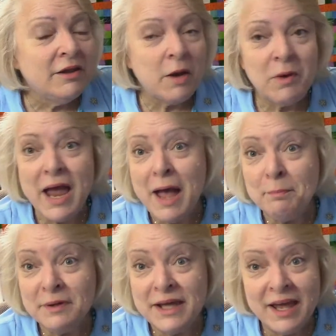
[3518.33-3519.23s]
there were
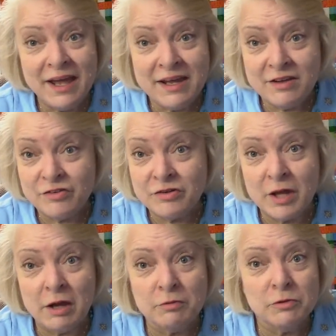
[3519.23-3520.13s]
appliques
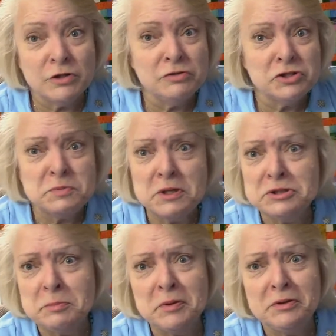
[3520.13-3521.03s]
that where you were
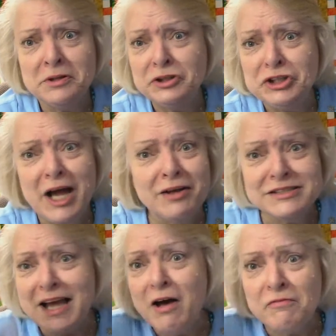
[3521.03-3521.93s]
supposed to put on a
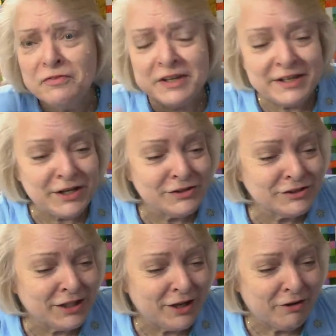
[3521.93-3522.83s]
child's outfit
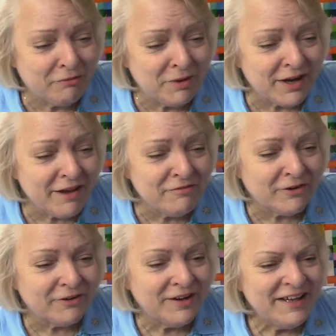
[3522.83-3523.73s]
years ago,
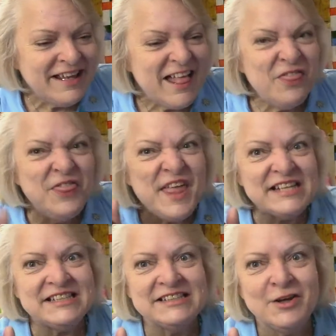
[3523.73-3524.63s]
whatever.
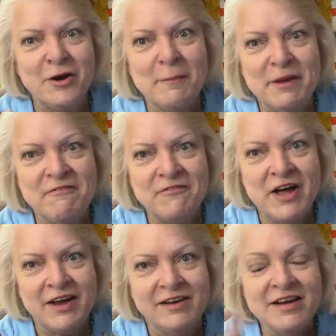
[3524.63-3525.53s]
This is going to be
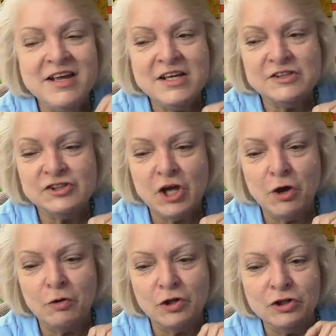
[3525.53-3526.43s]
fun.
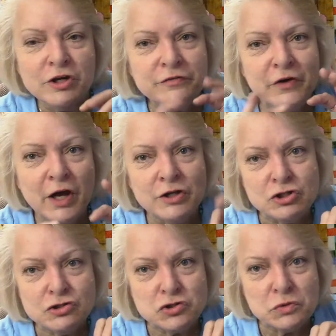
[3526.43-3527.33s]
So look for
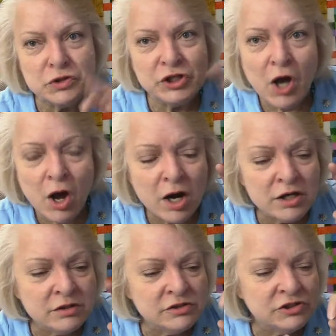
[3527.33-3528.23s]
unusual
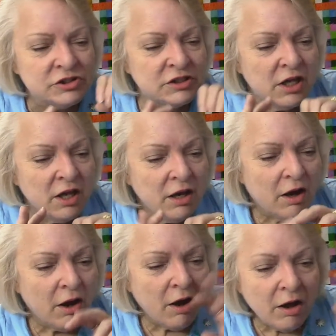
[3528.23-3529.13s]
yarns,
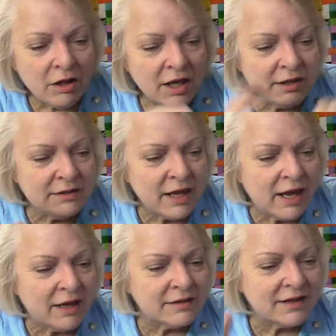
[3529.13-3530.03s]
all like
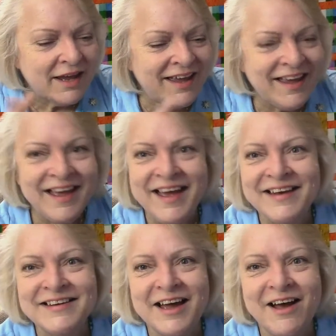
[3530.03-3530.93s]
that.
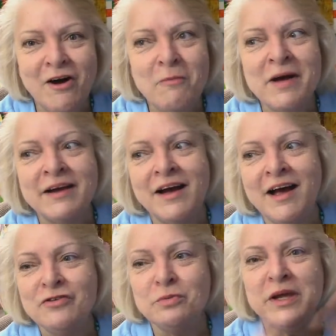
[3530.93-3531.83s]
And oh my
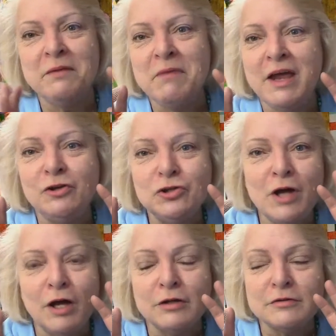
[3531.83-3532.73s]
gosh, we can make
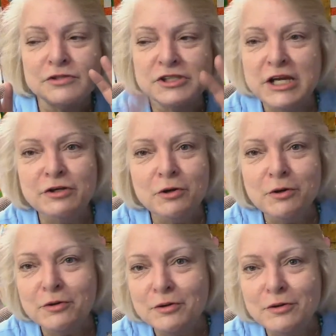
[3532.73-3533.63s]
a sea
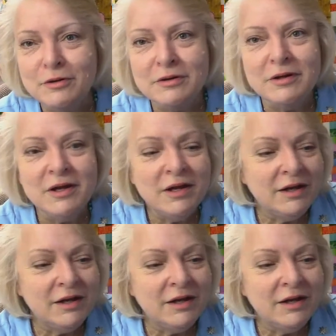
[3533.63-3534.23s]
turtle.